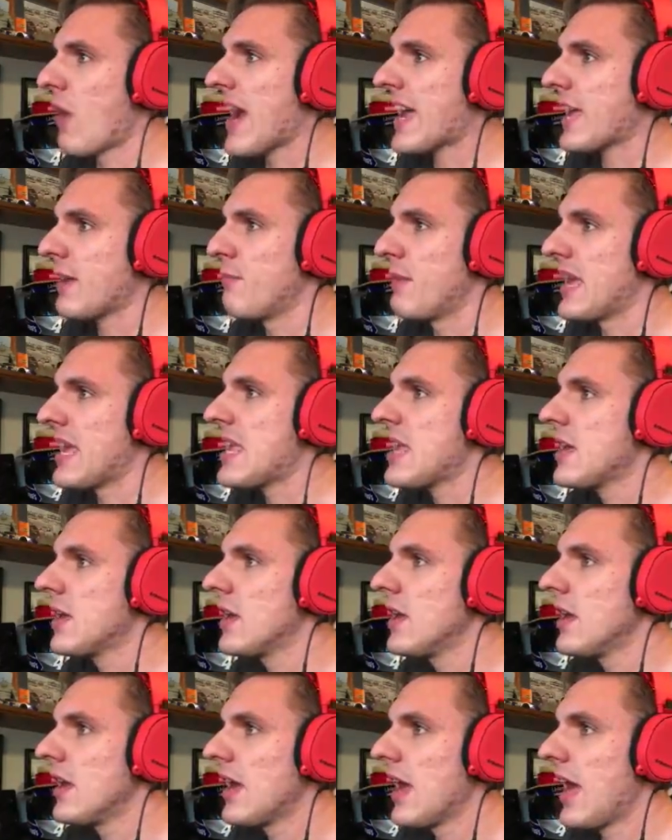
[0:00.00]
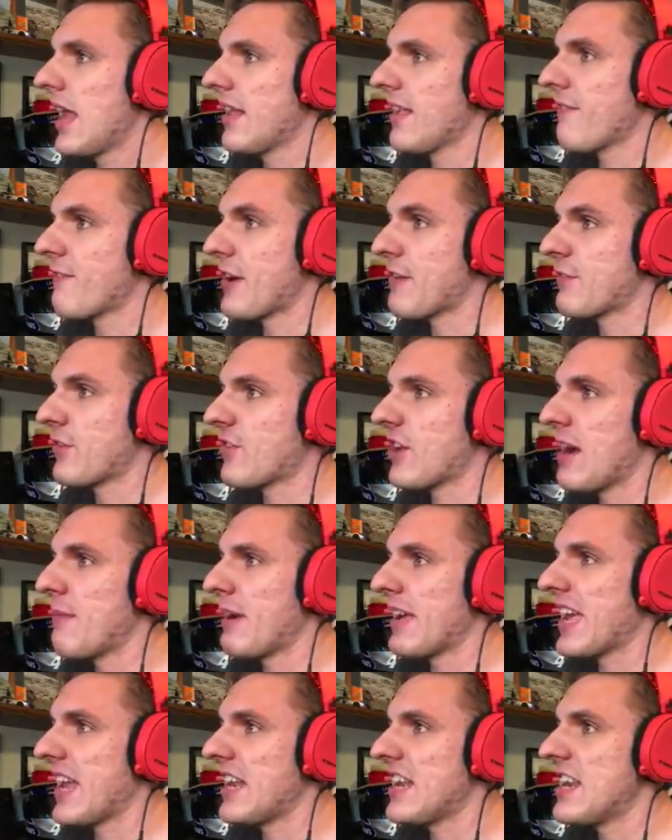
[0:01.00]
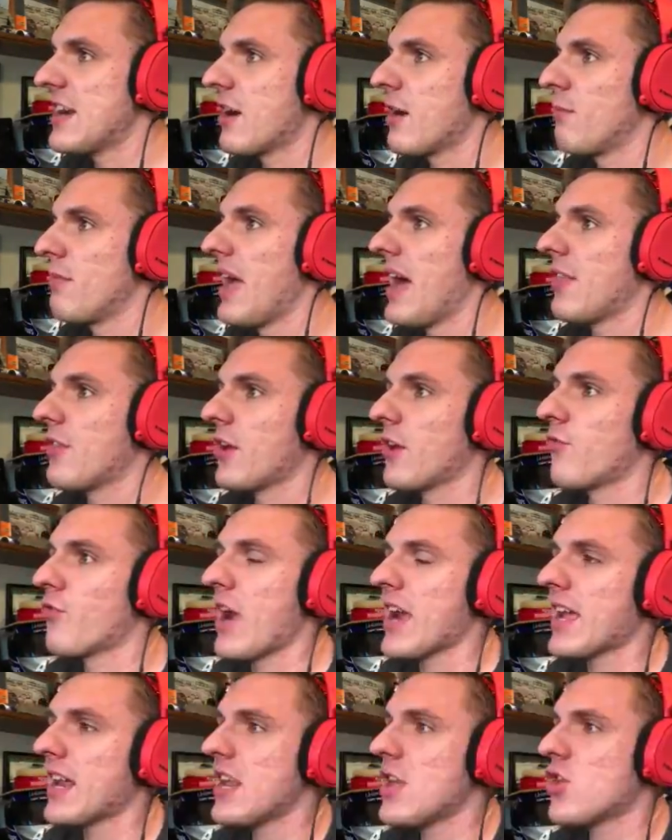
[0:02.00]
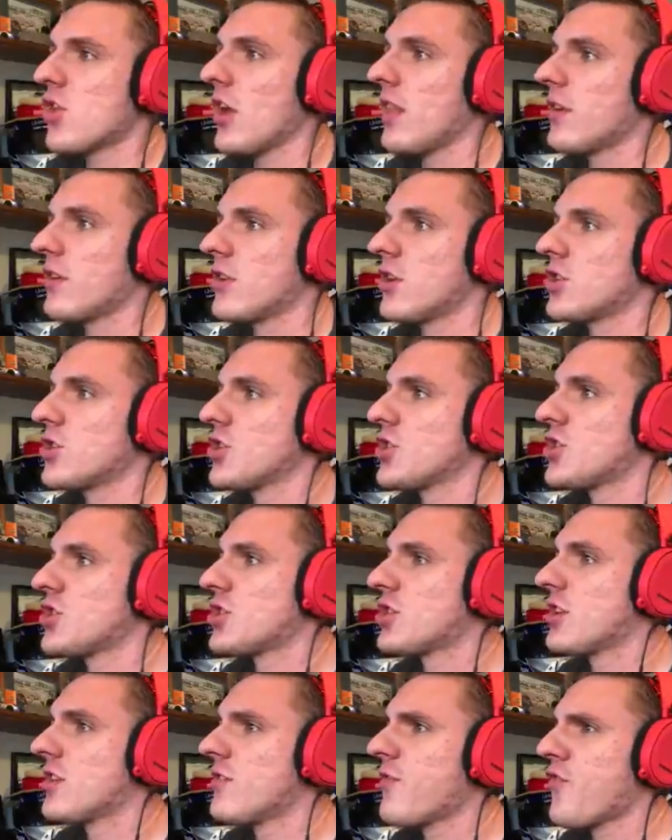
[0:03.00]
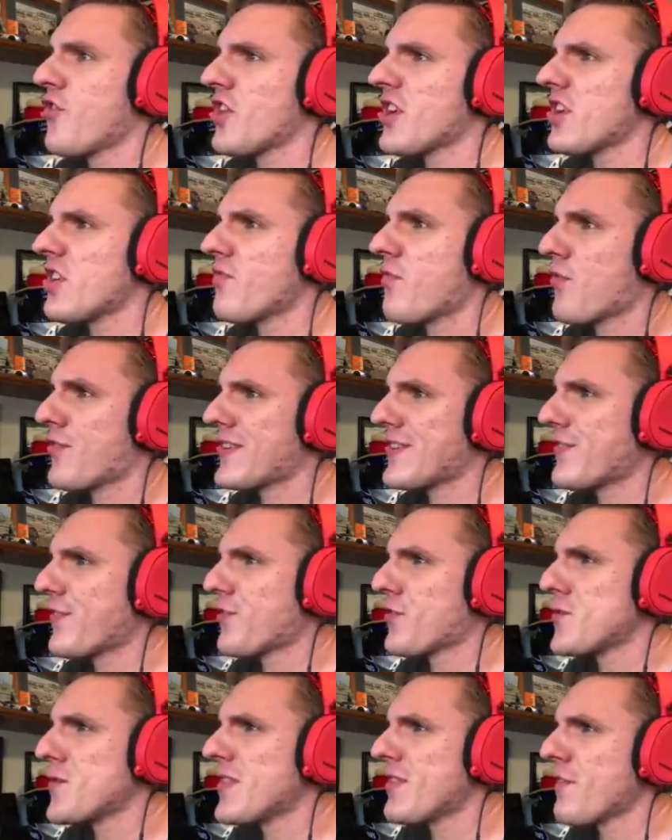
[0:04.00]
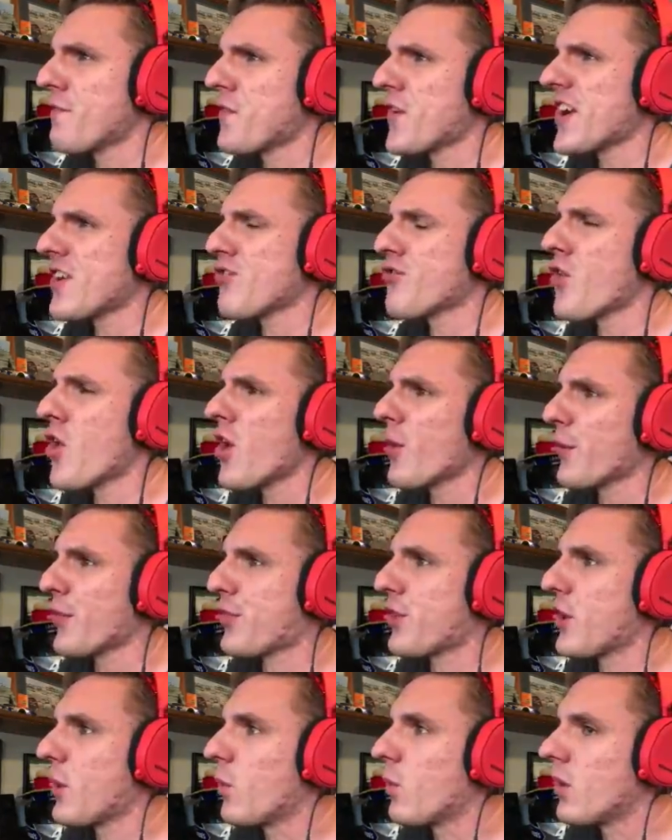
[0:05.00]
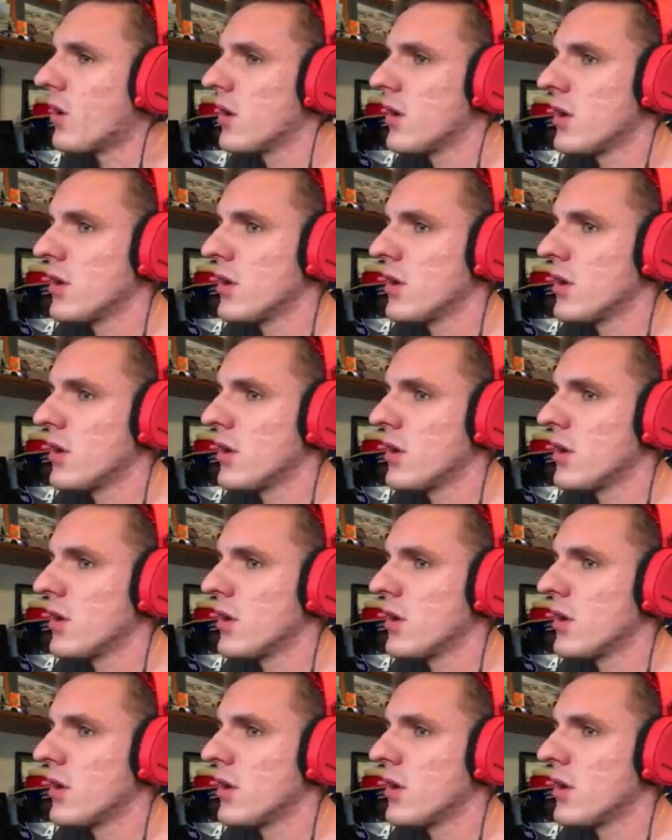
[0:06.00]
wrecking me, and every time I get near them, now they're wrecking each other. They're just, what the fuck is wrong with you?